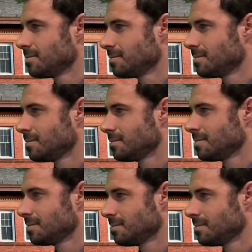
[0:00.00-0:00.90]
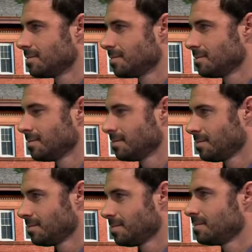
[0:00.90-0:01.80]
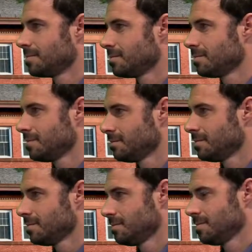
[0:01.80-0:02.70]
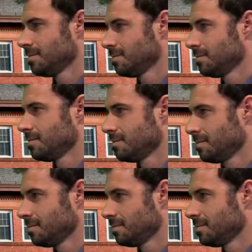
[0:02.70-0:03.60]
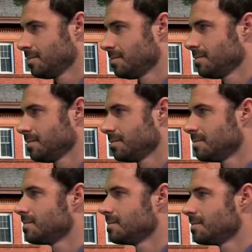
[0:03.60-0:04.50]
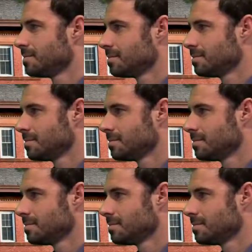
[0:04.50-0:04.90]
[no speech]